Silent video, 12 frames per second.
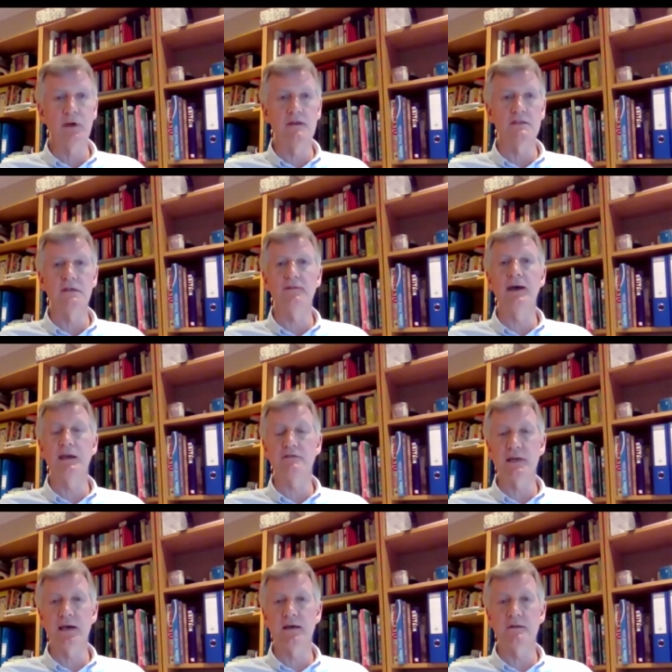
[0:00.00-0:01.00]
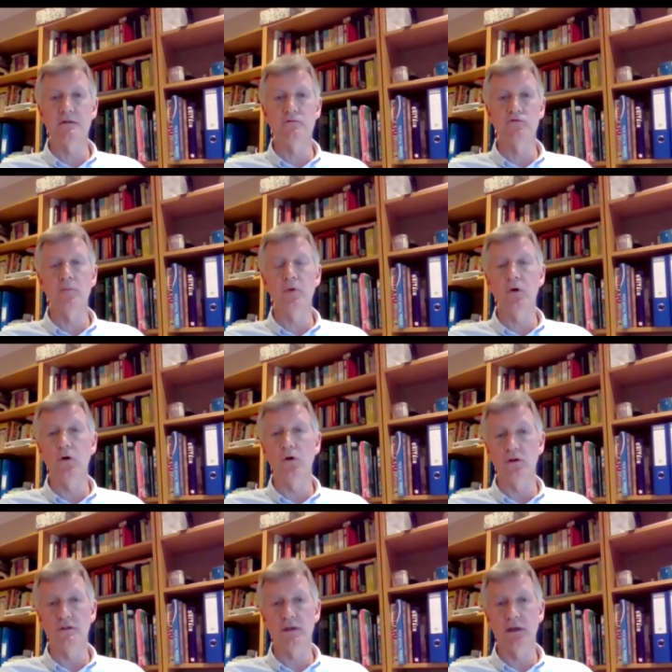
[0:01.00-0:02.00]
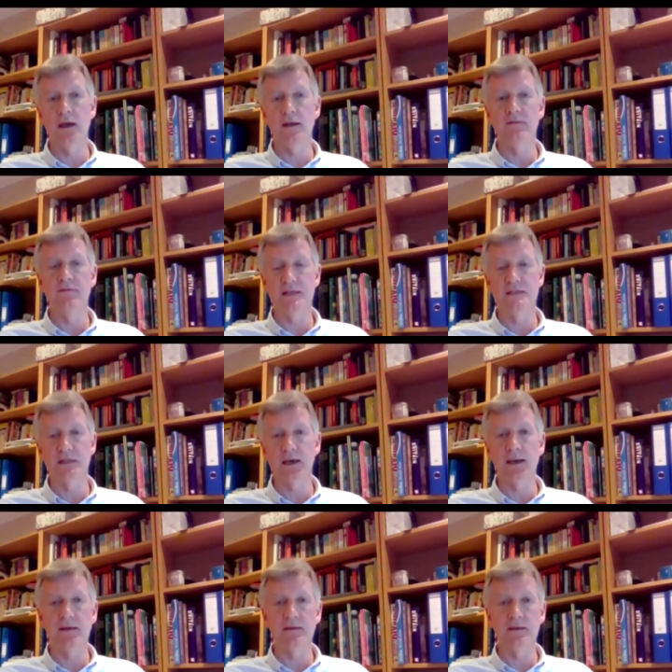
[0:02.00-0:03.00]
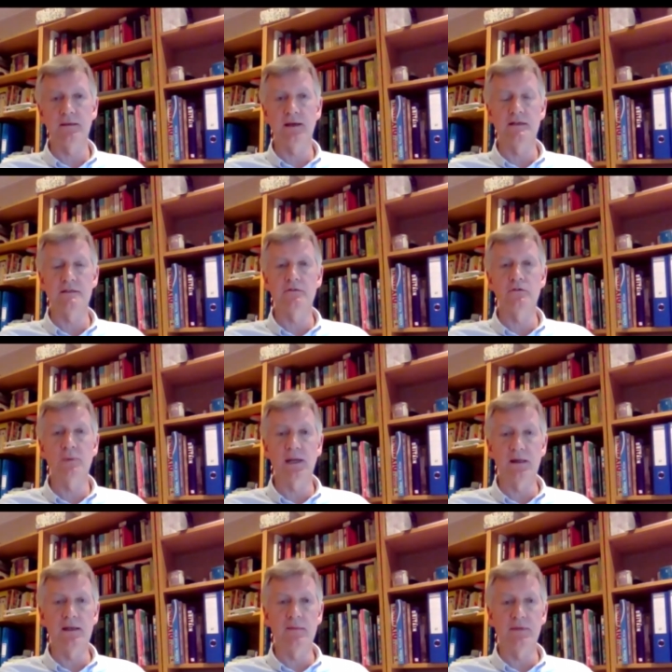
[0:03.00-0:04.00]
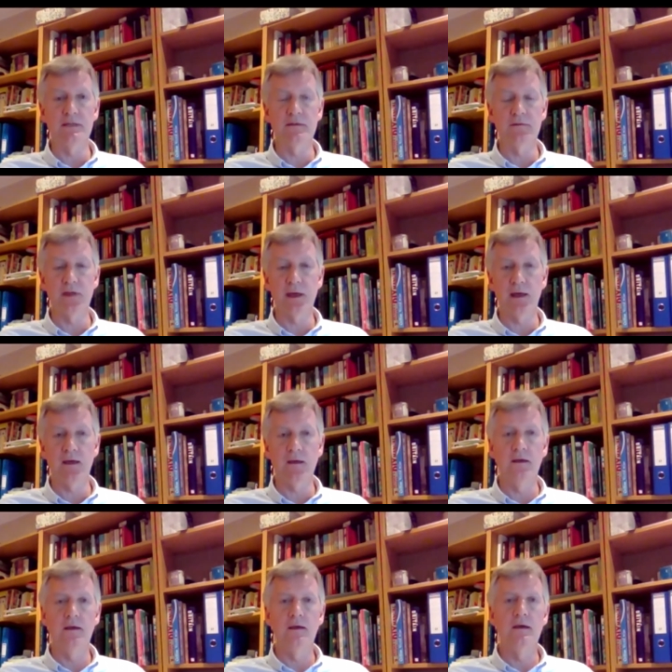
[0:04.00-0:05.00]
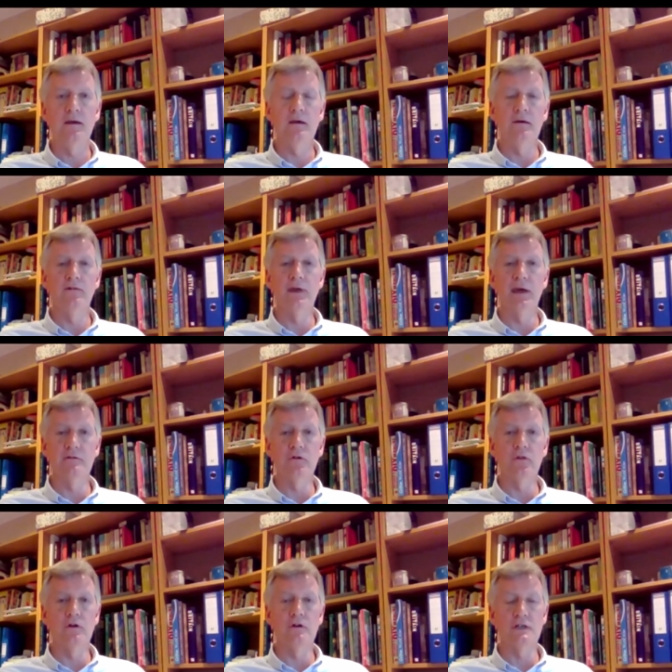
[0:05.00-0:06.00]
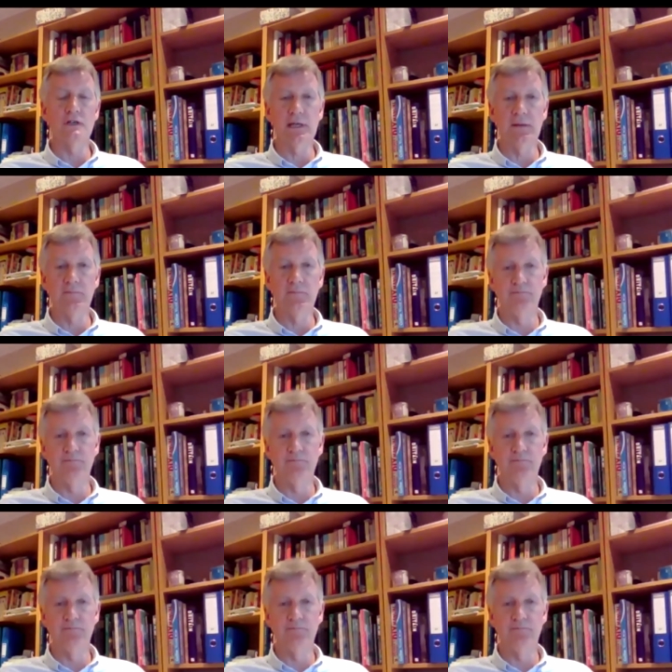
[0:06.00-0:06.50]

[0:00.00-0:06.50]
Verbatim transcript: but the surveyor is there to report and investigate, and that is normally the limit of their authority.